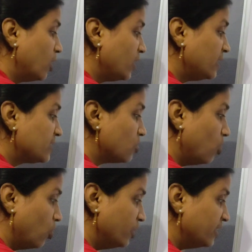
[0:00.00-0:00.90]
it is
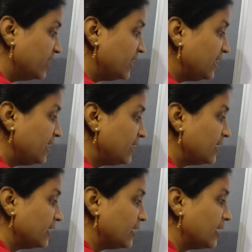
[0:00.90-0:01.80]
orderly,
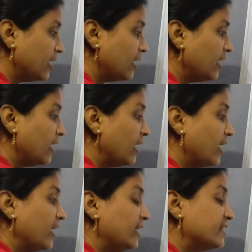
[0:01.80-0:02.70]
it